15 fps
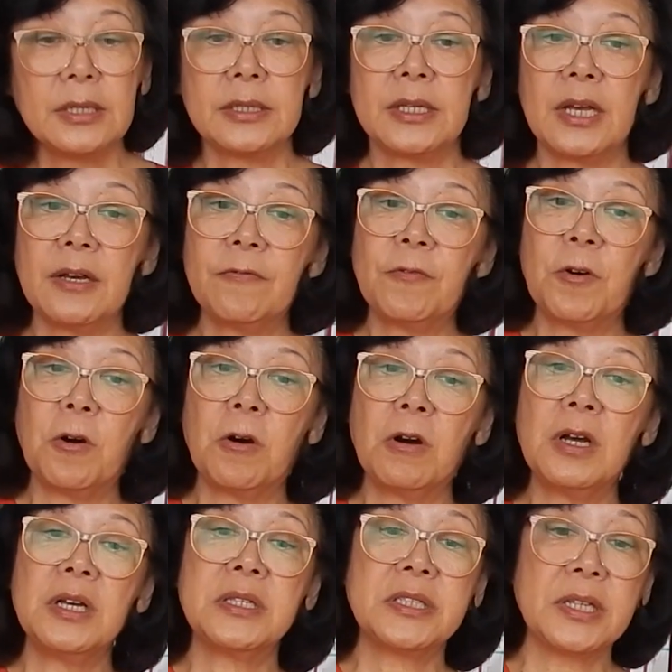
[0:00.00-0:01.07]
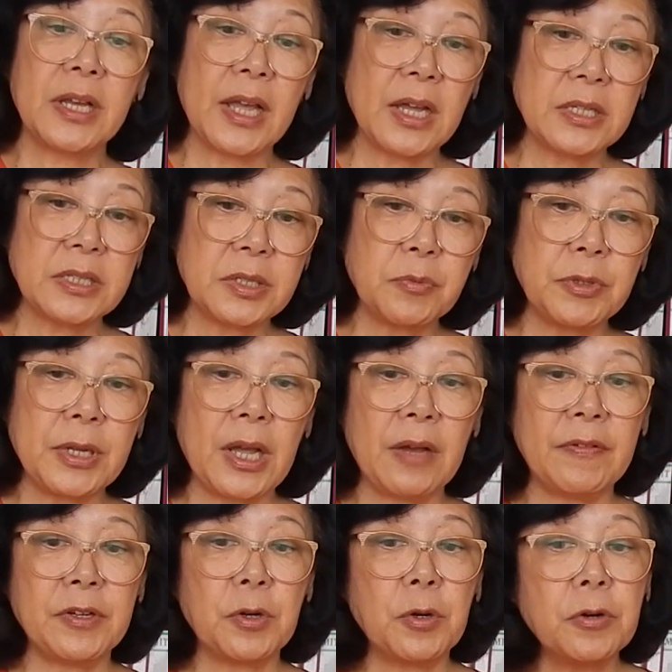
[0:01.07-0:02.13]
Therefore, acetic acid would have
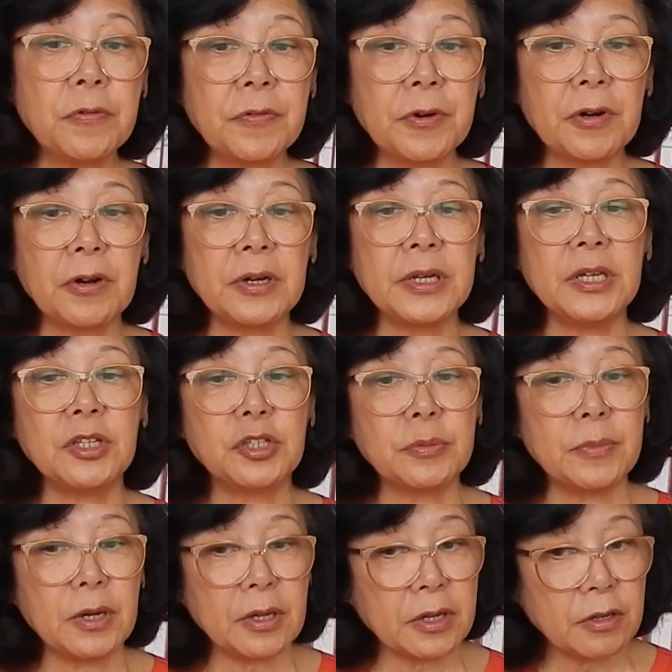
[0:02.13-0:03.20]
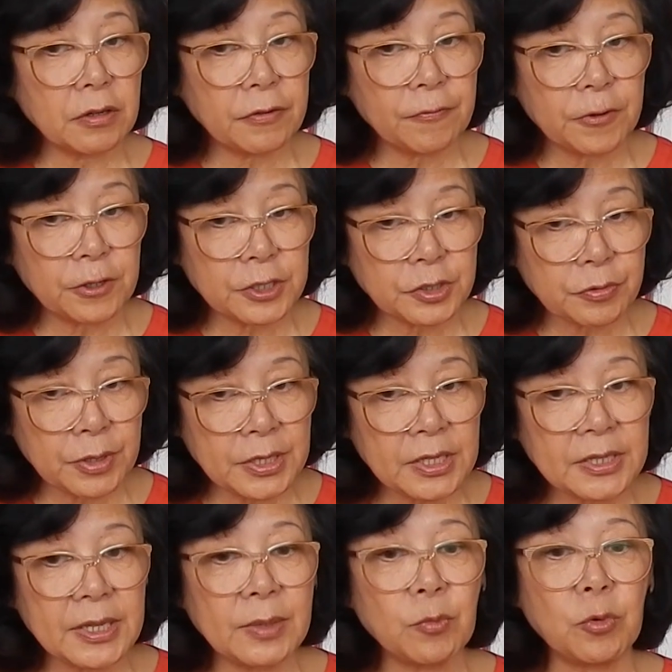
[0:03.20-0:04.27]
an overall intermolecular force greater
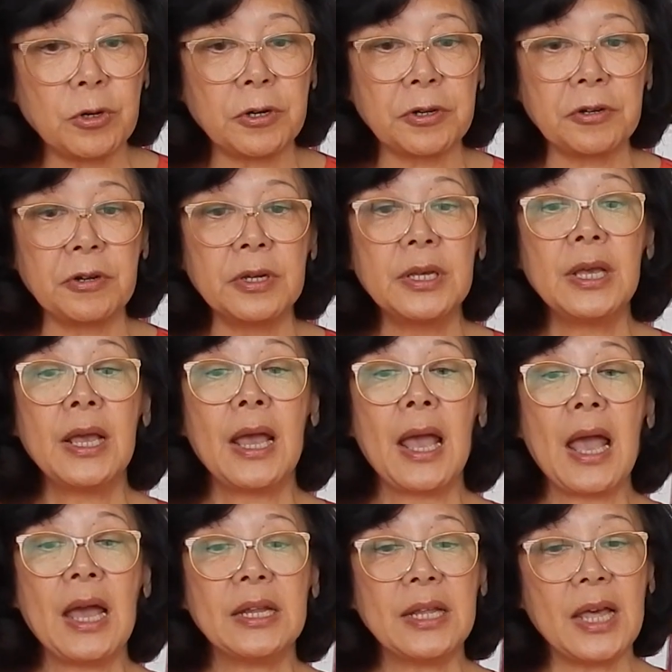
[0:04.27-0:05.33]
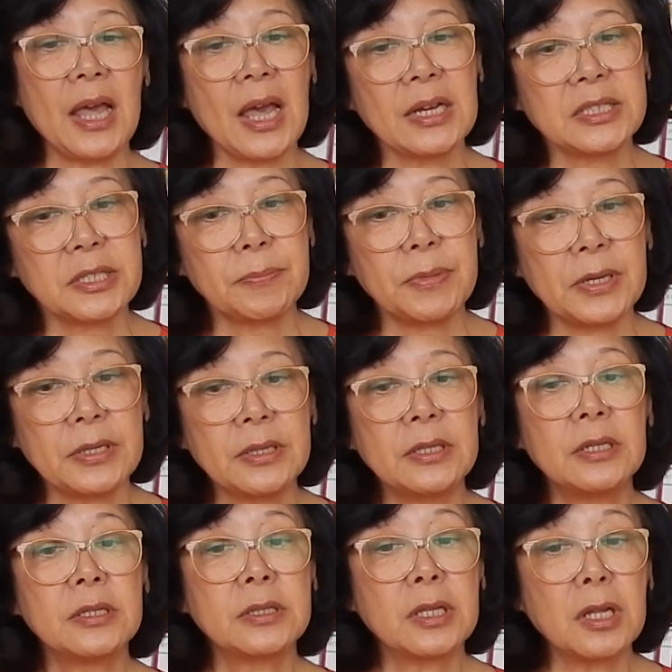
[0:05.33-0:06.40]
than water and exhibit
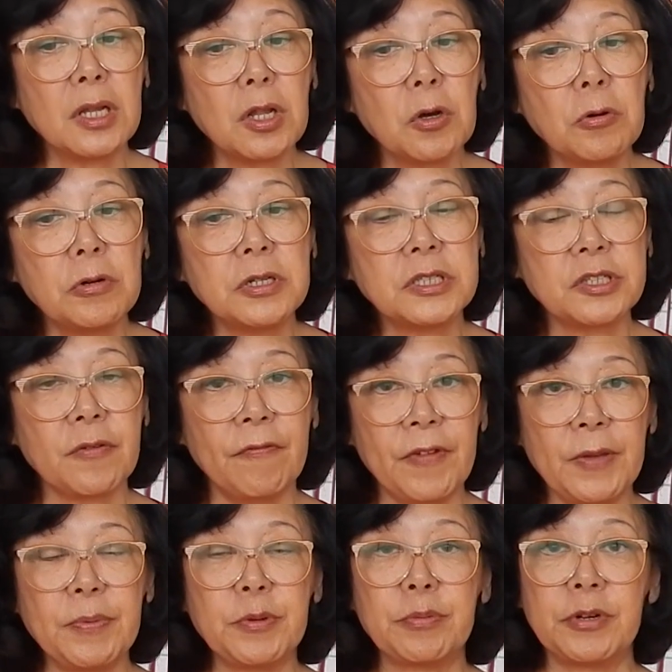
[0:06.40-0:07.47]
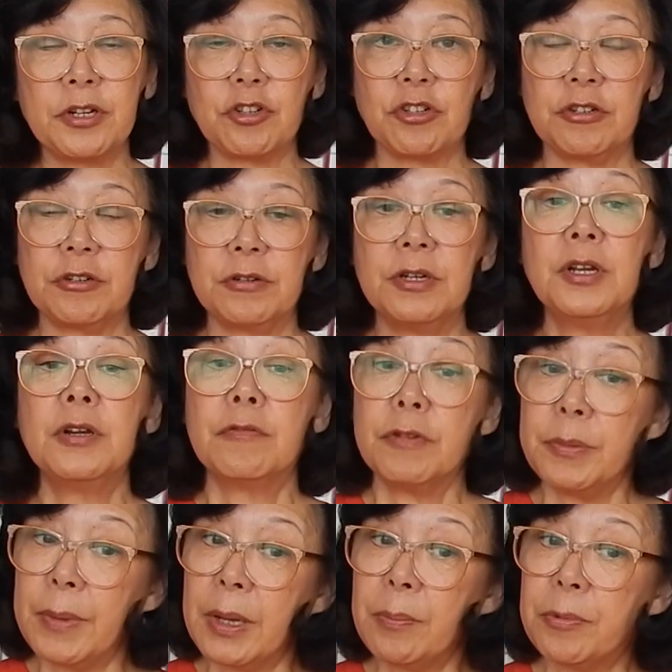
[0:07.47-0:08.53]
the lowest vapor pressure.
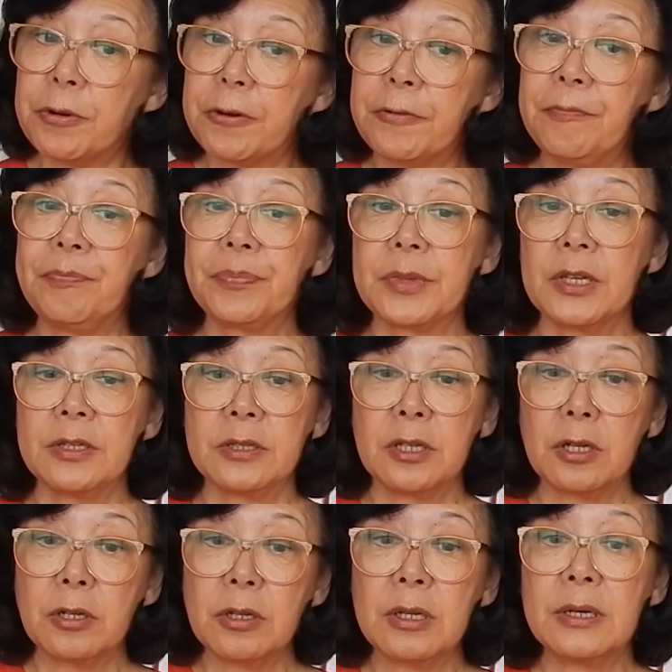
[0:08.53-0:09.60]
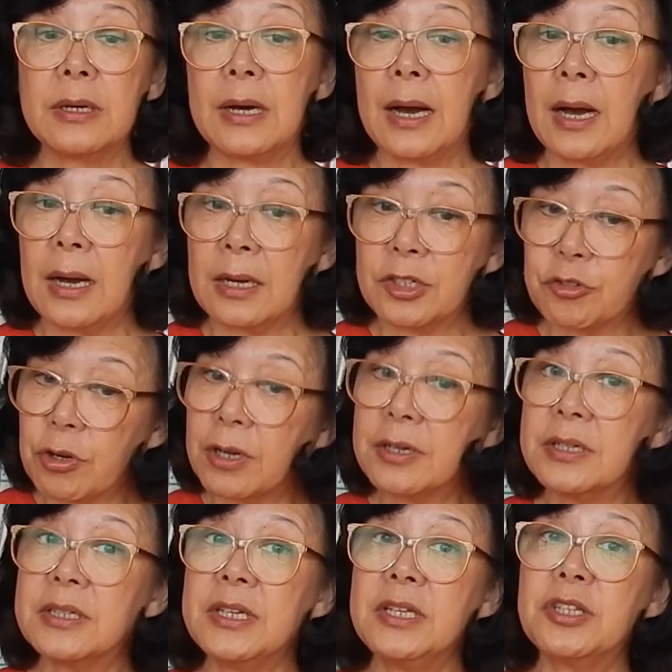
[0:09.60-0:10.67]
Remember, the
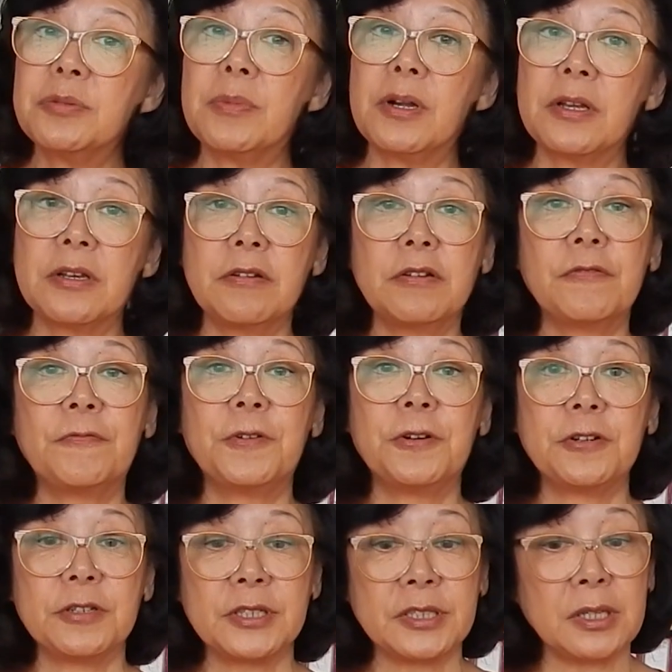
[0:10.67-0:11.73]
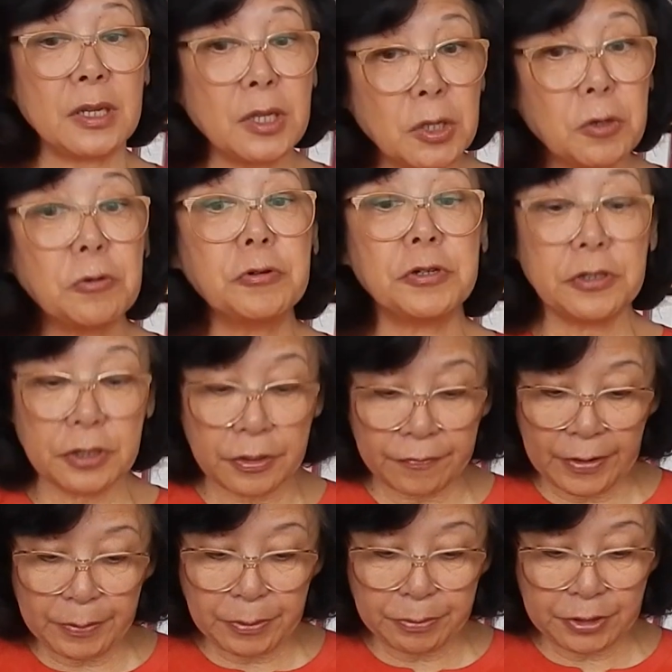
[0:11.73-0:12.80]
stronger the intermolecular force, the lower the
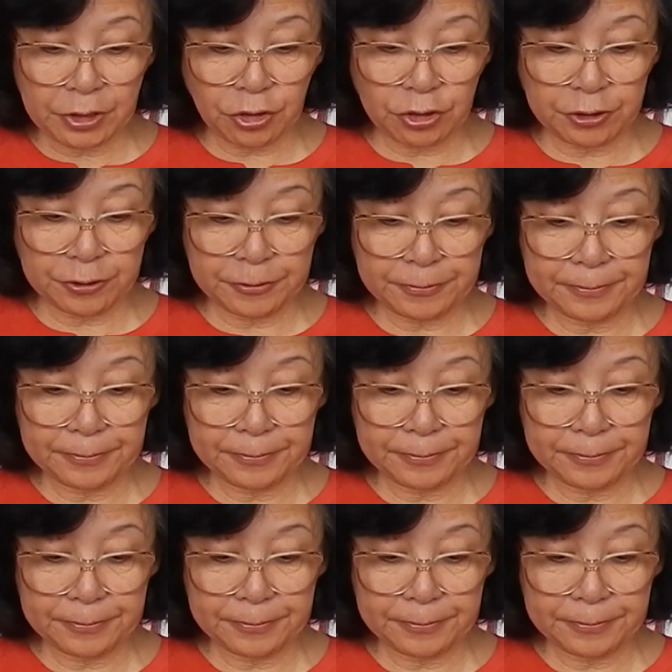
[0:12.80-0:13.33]
vapor pressure.